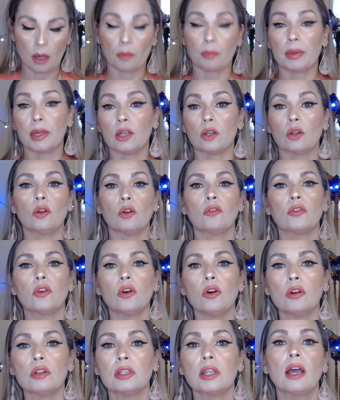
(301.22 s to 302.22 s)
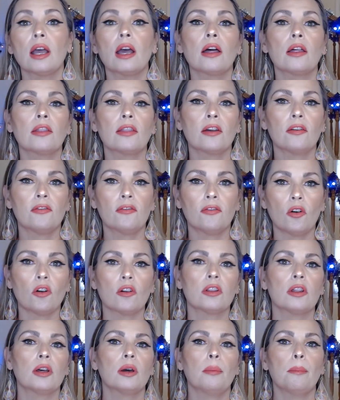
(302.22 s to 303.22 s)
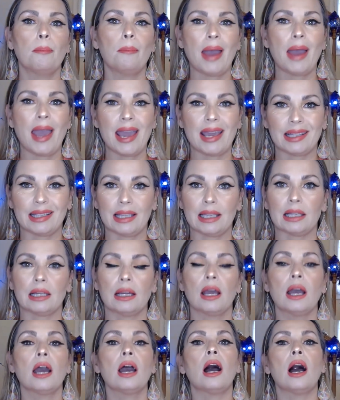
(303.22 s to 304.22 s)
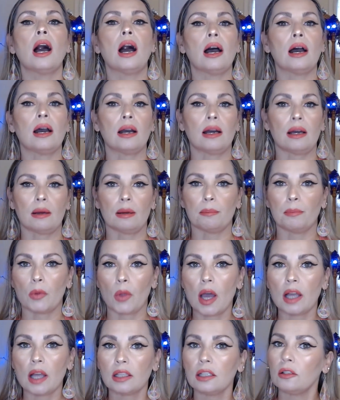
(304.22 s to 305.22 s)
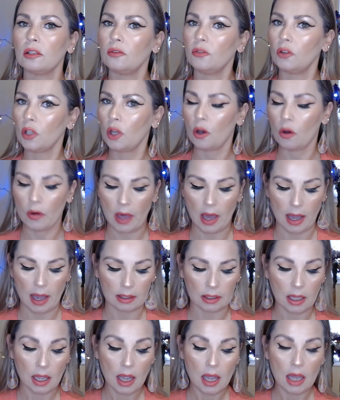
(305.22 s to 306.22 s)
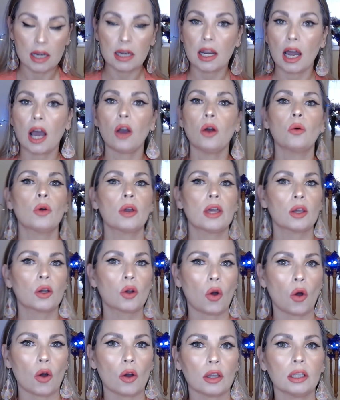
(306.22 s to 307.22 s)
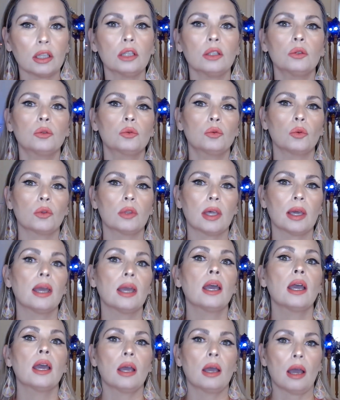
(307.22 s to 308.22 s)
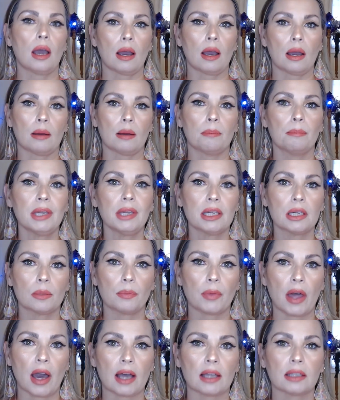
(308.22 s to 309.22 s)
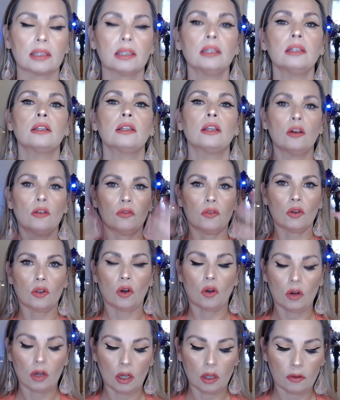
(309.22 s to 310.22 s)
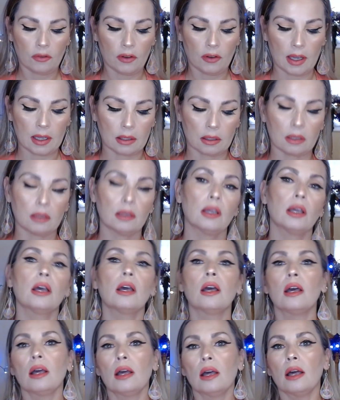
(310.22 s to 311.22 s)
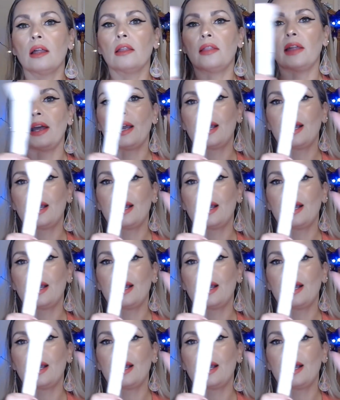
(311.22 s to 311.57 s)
opinion, of course, the four basic uh, for our eyes. Now we're going to the uh, bigger brackets for all our face. The